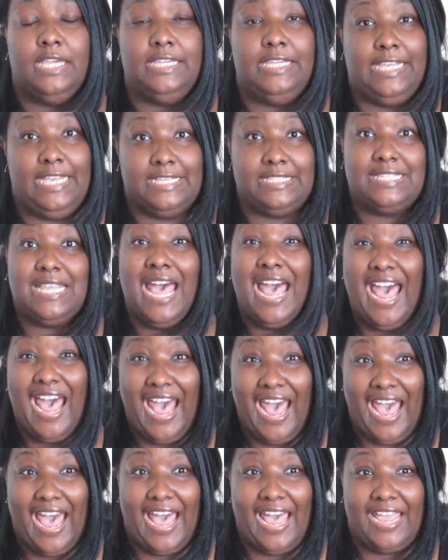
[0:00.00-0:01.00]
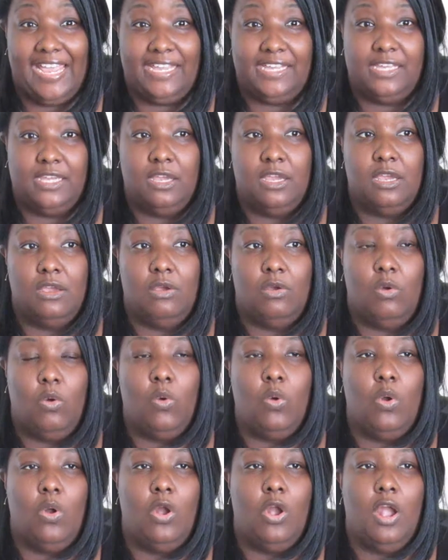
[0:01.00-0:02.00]
gets high
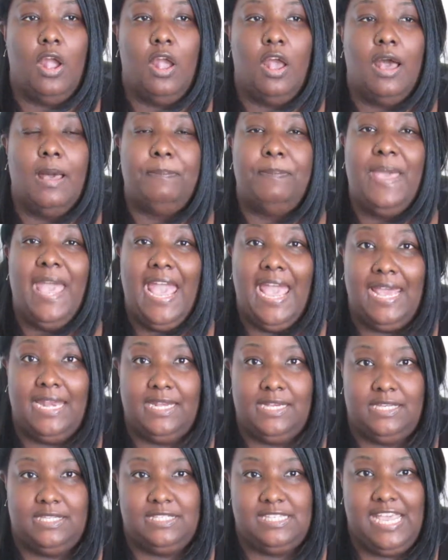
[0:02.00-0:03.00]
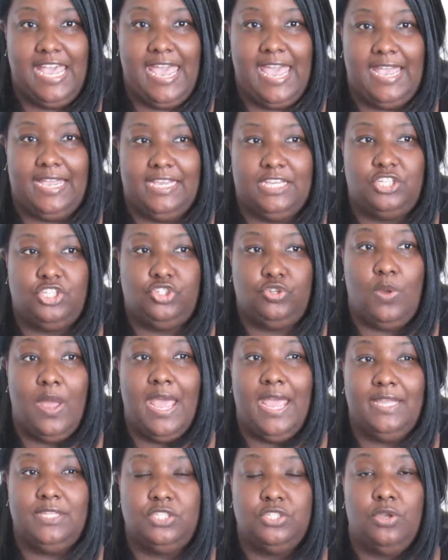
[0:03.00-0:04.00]
or a panic attack is
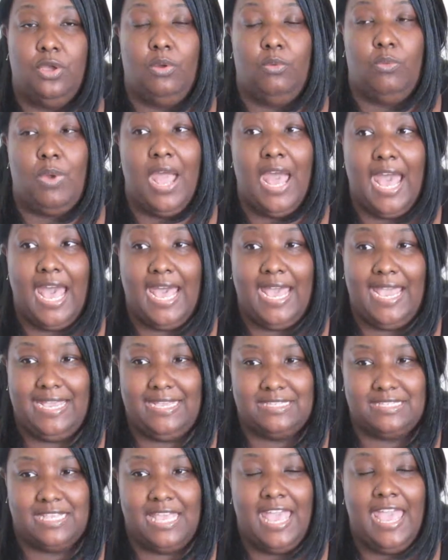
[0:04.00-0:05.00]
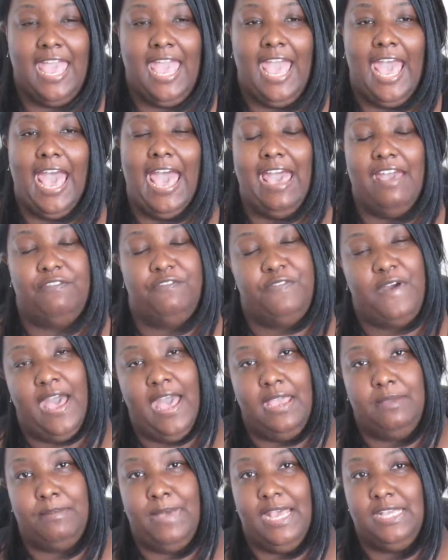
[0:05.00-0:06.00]
trying to arise, I
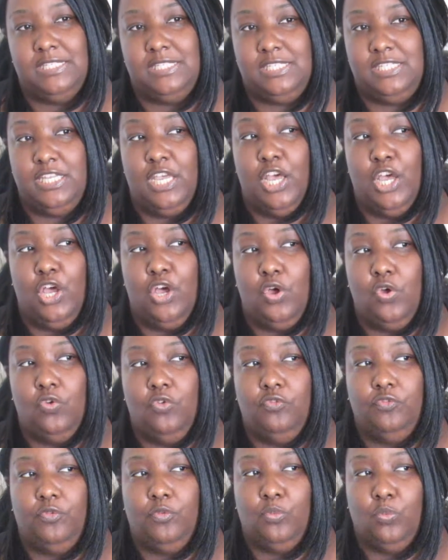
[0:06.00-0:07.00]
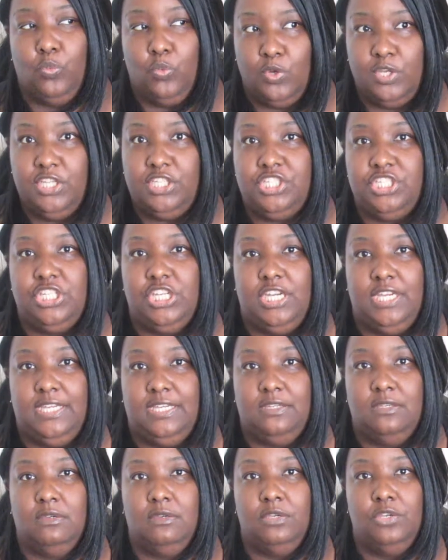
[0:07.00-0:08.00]
find myself
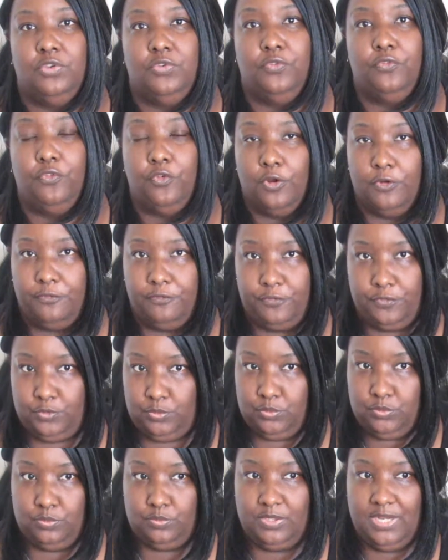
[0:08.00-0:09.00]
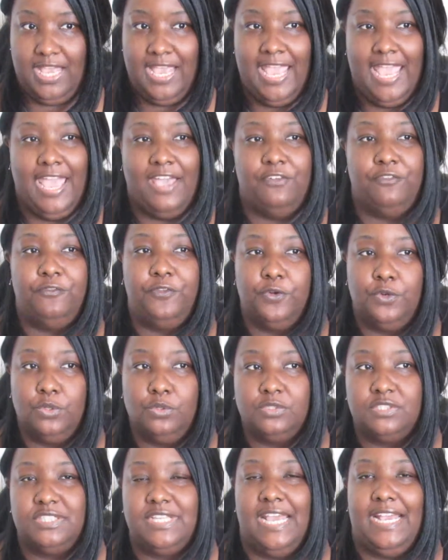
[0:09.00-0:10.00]
reaching for food.
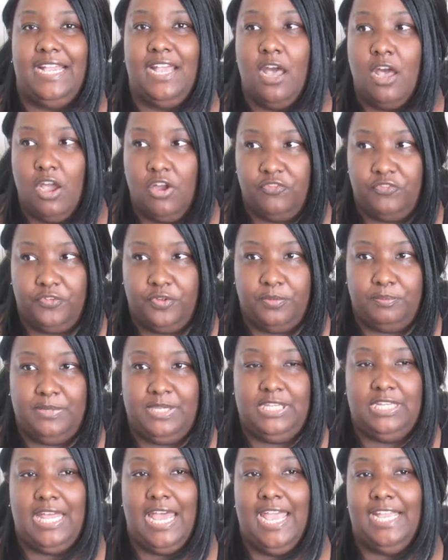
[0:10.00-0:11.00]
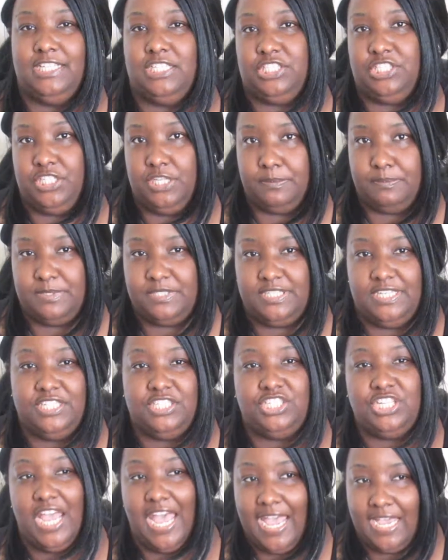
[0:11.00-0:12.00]
Foods that comfort me, like chips
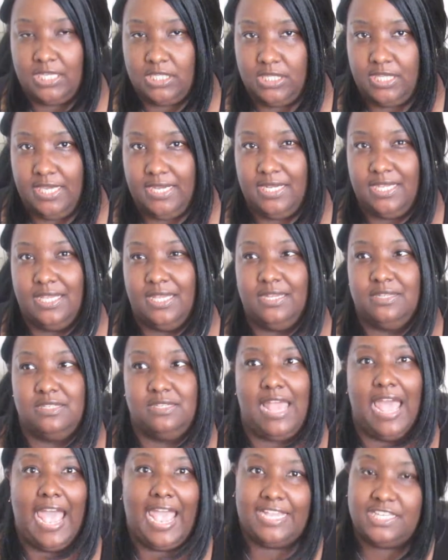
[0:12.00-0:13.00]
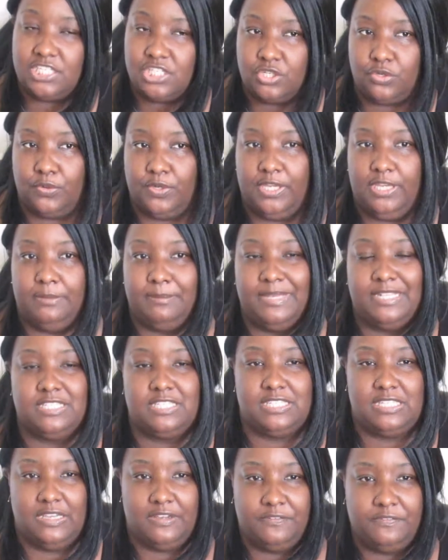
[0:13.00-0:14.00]
and chocolate and ice cream and
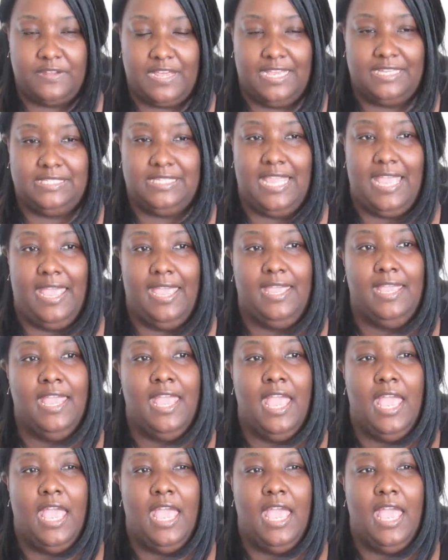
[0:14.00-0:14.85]
stuff like that.